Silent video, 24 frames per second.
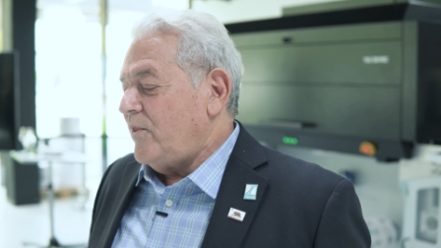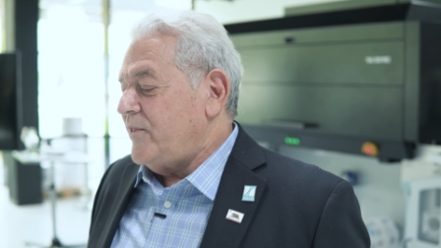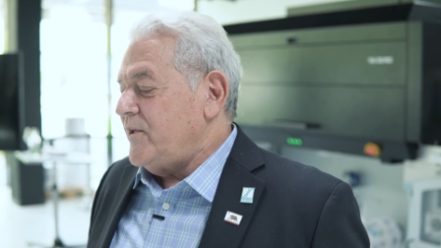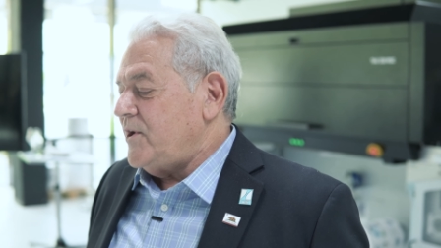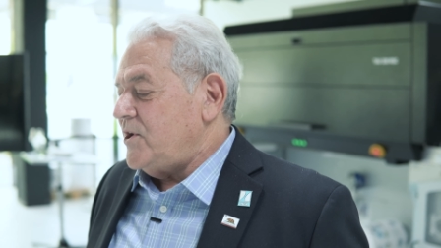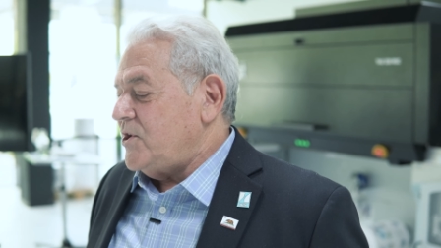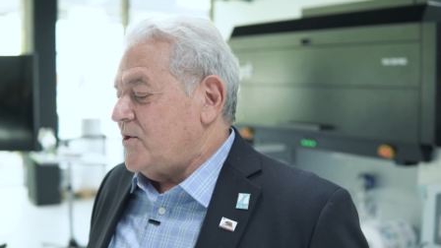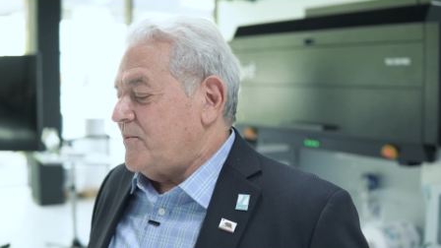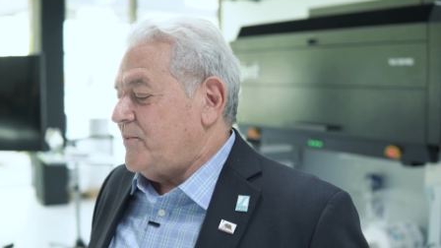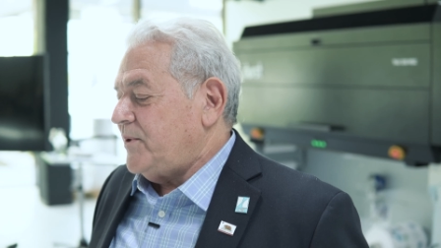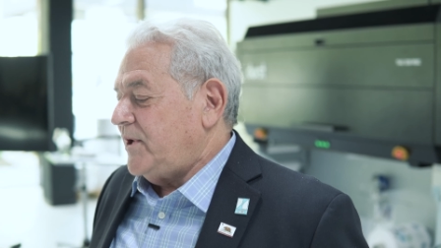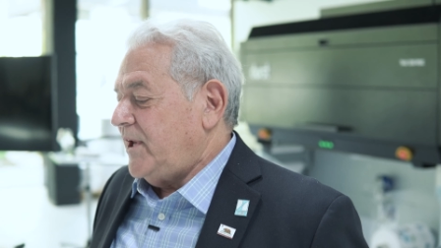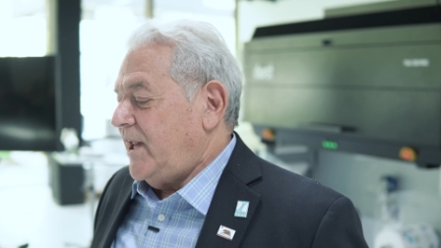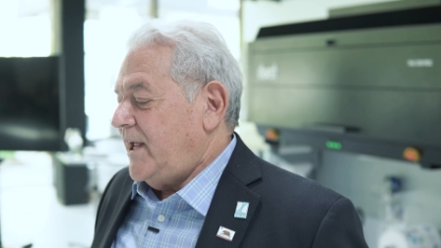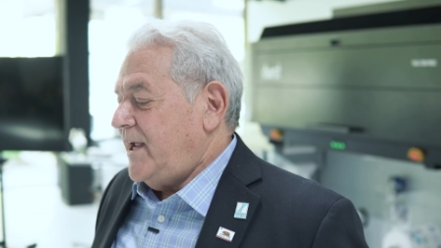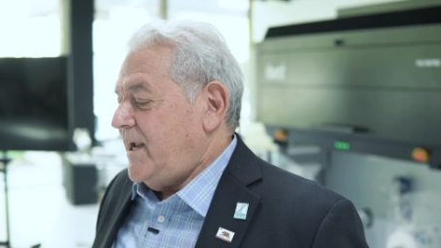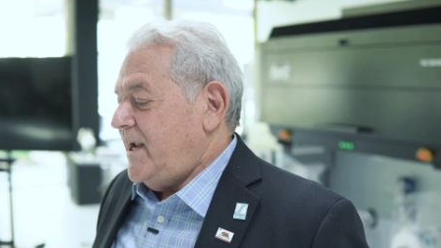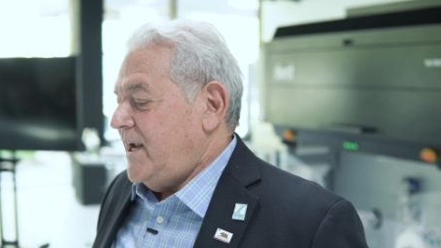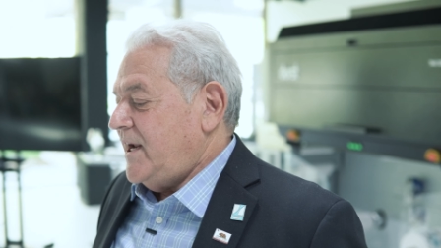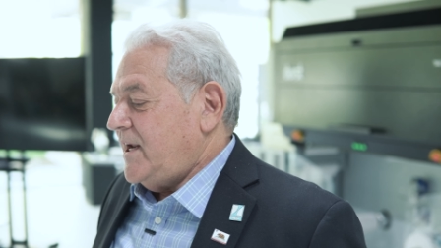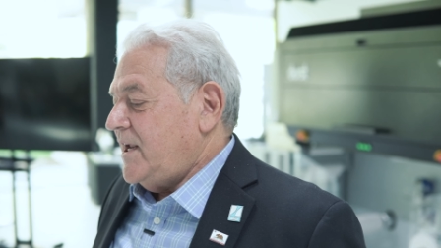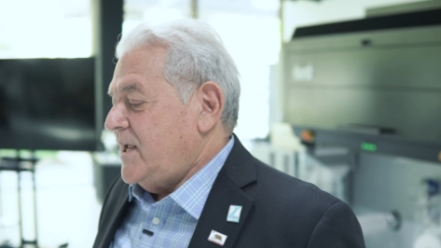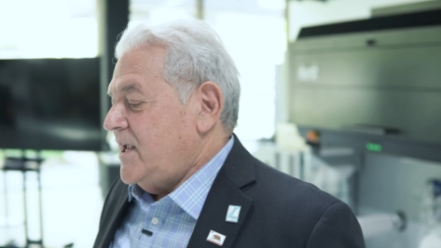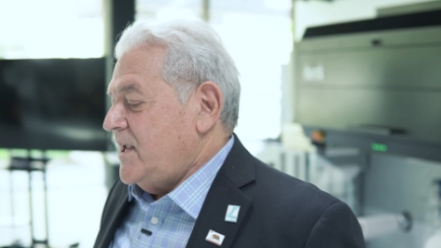that you're
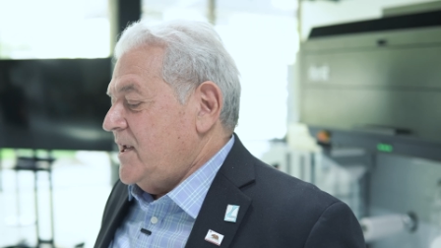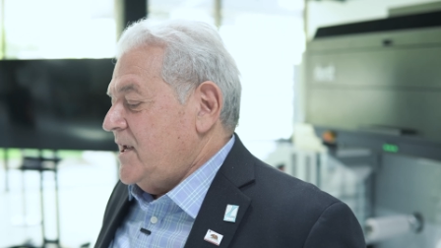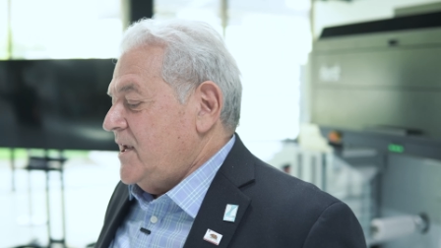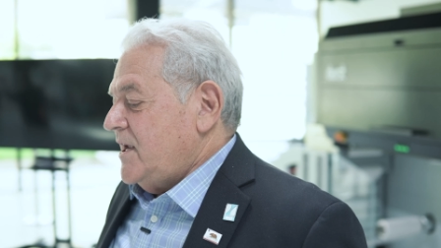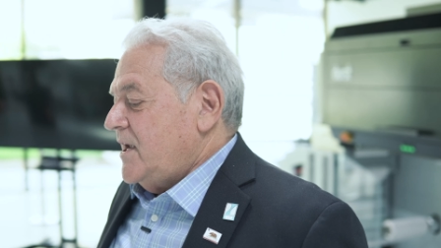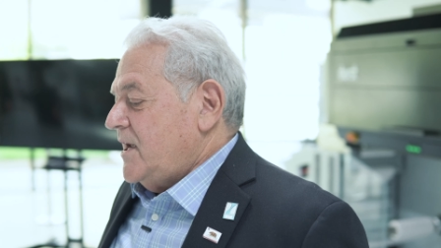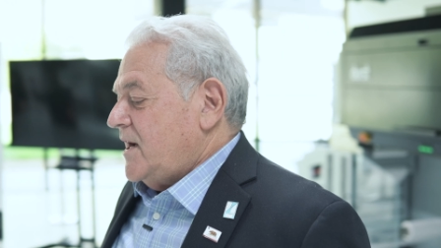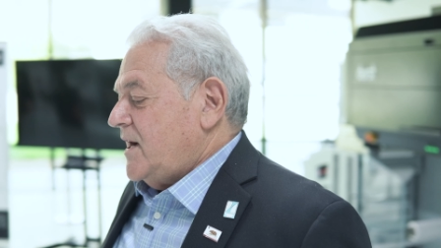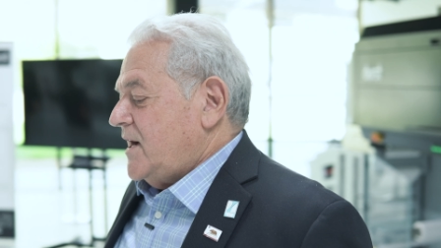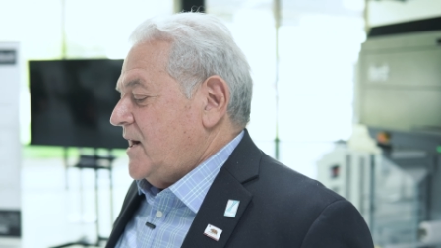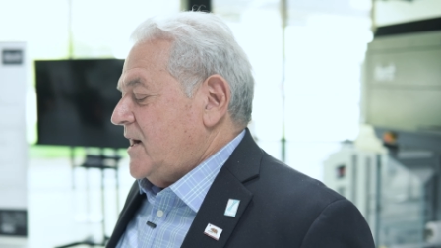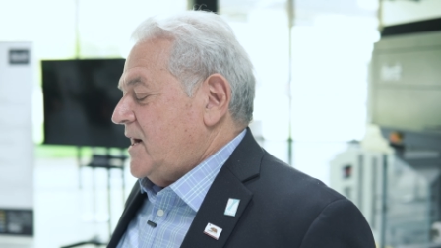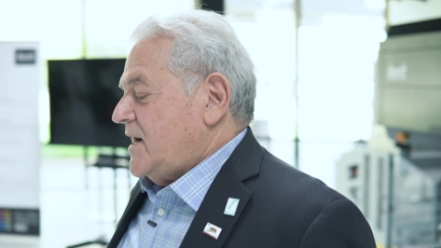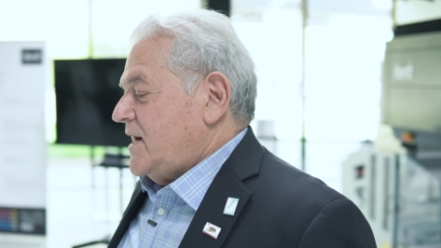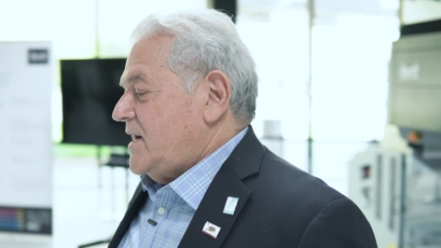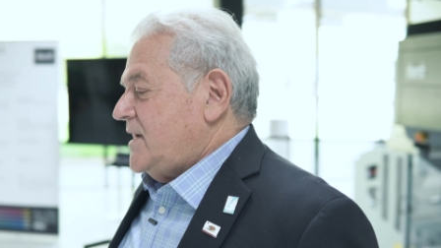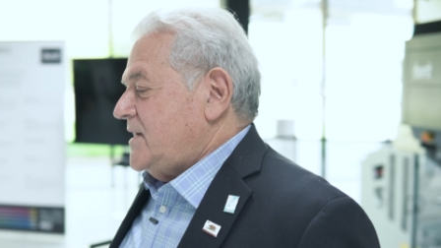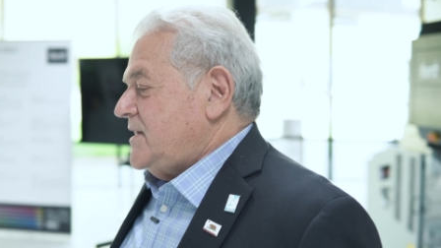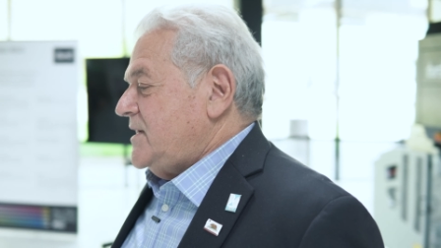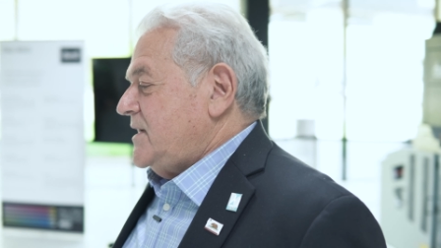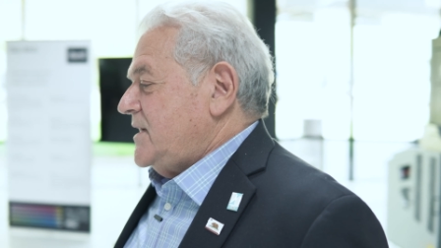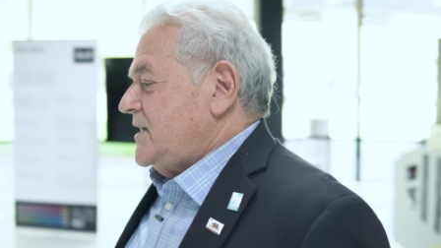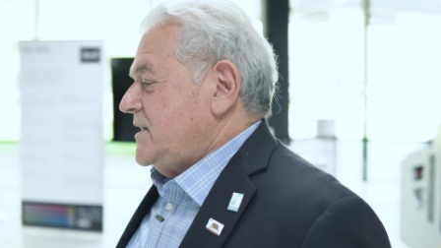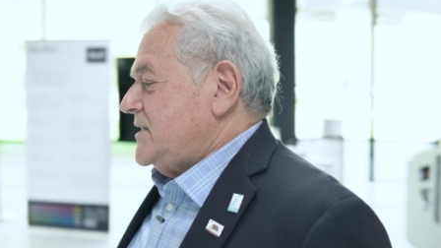playing
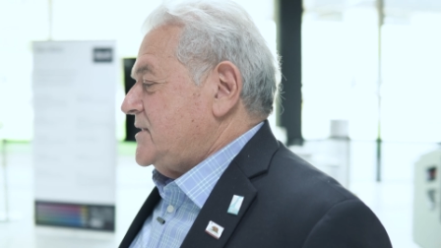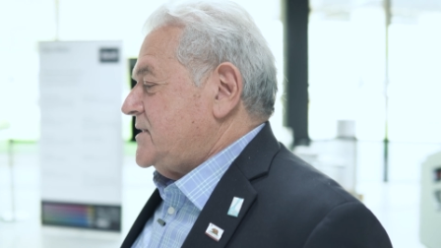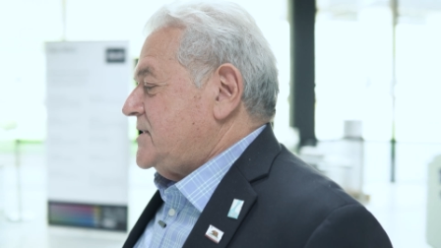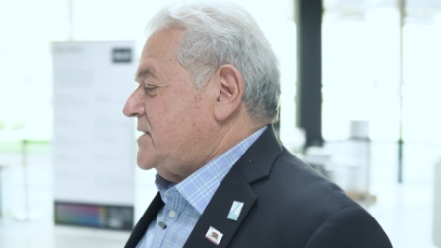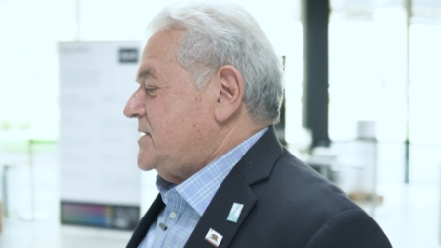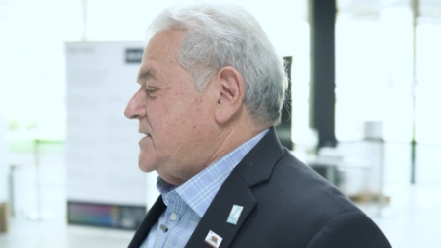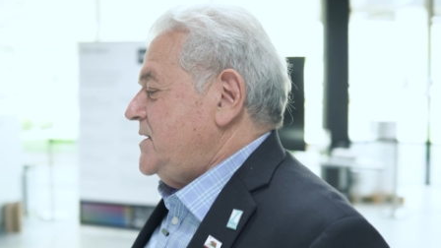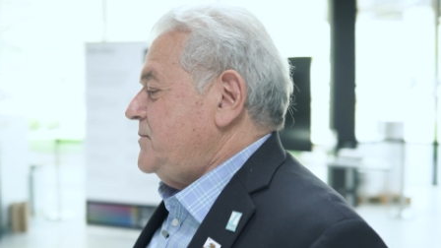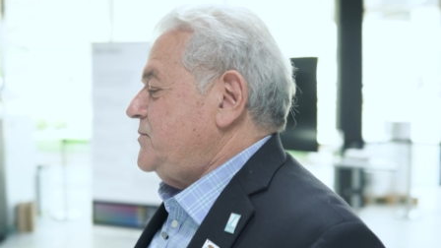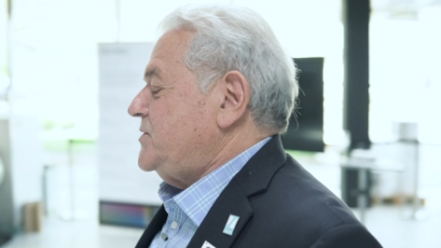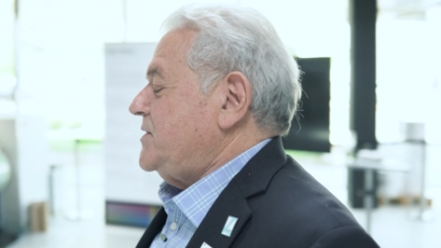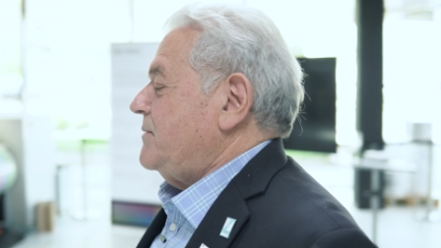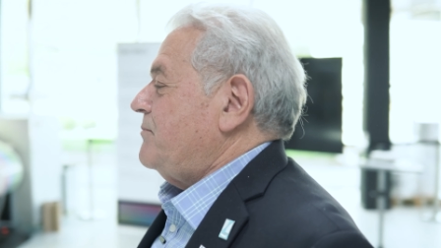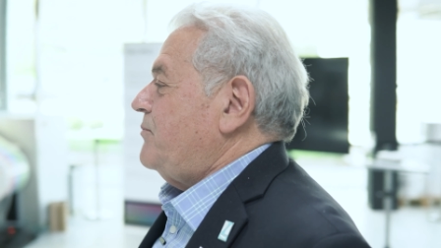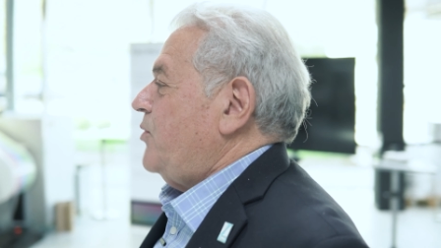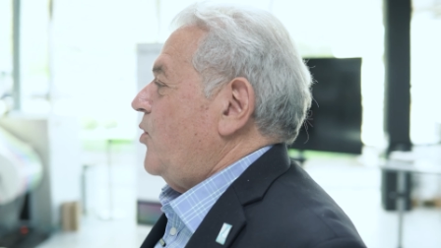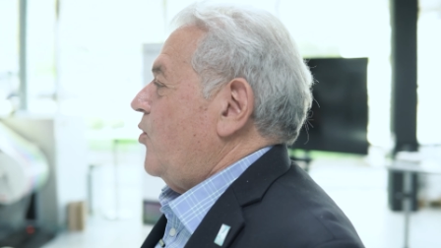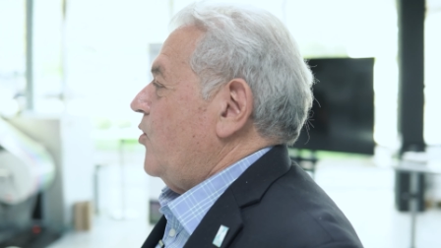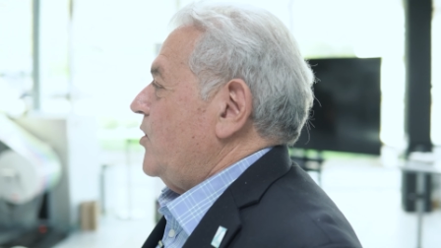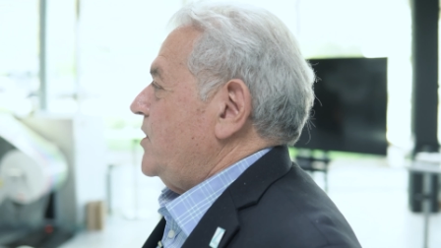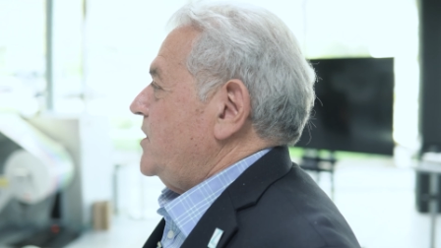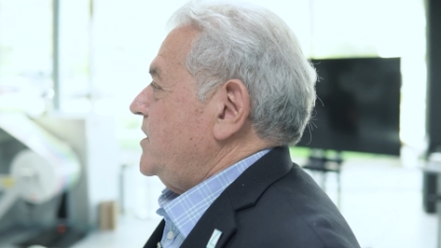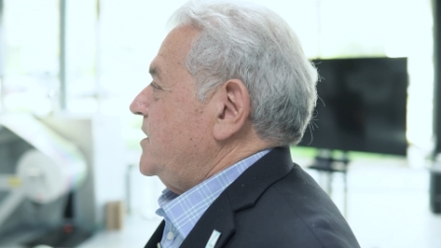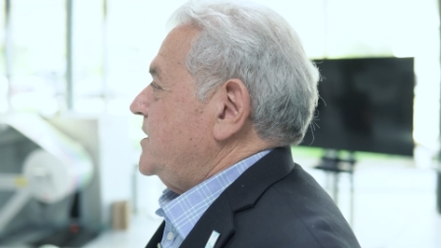seems
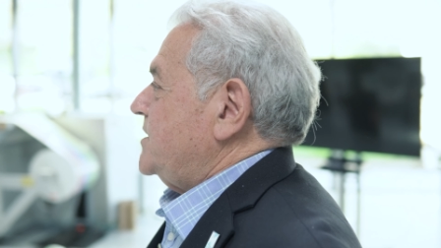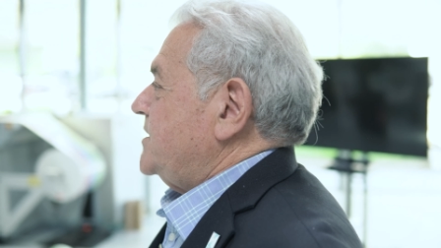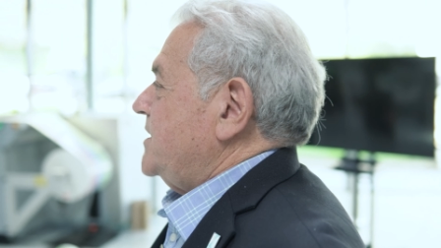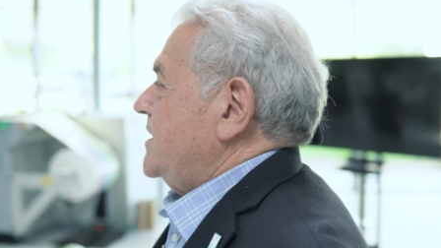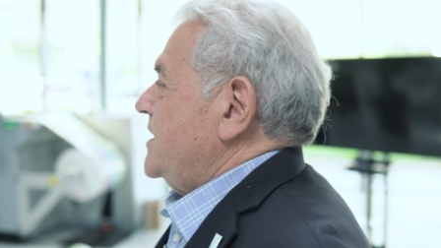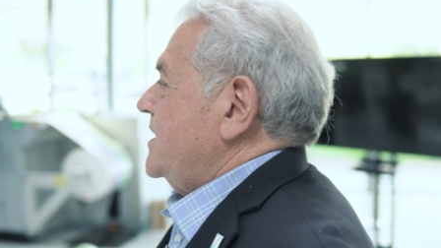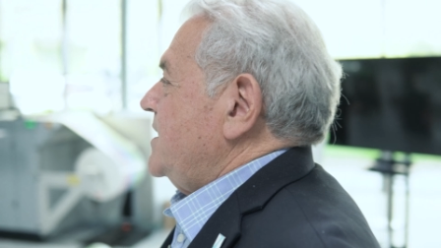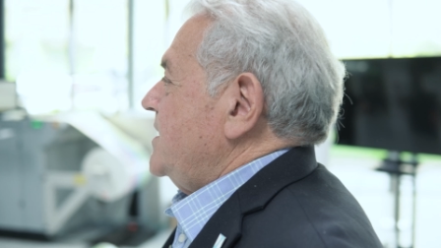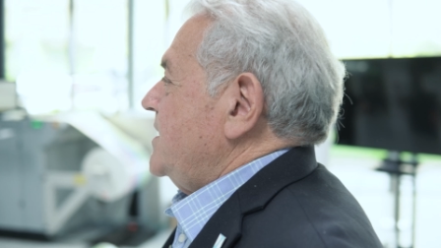important